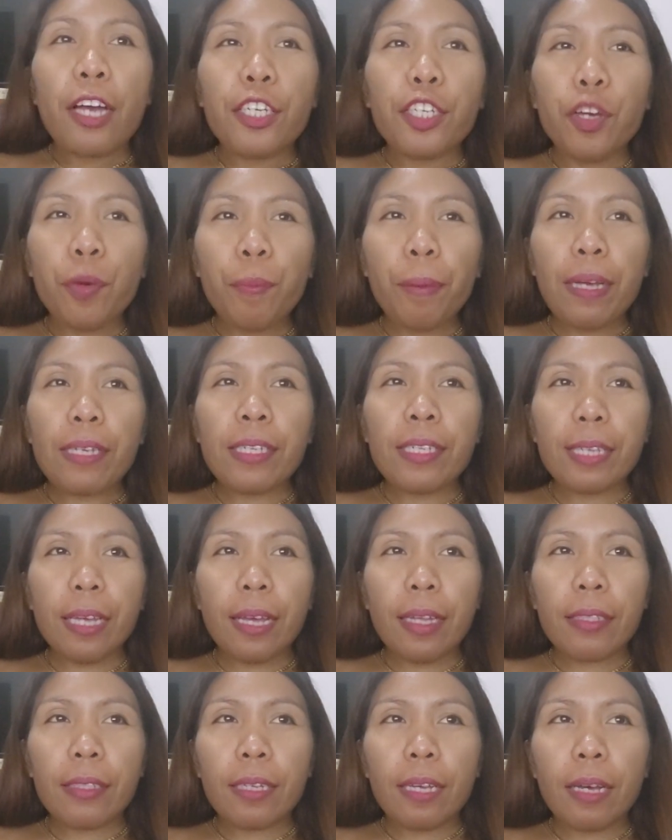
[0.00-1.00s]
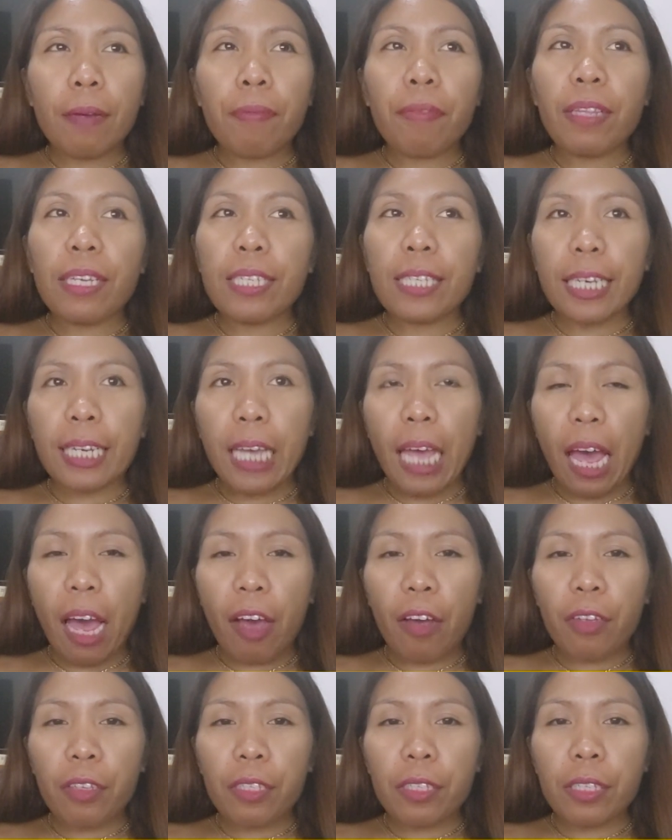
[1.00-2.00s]
You must set up these
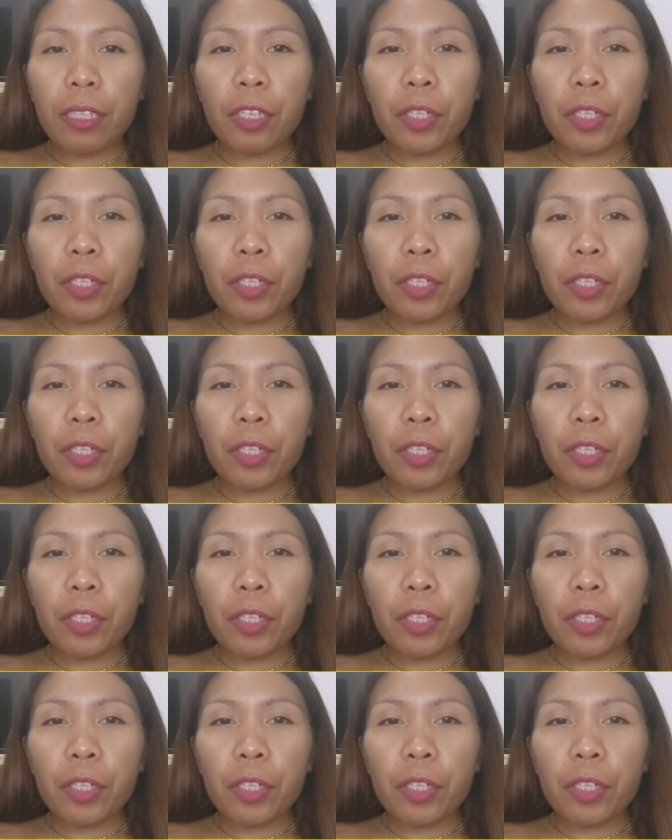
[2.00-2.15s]
accounts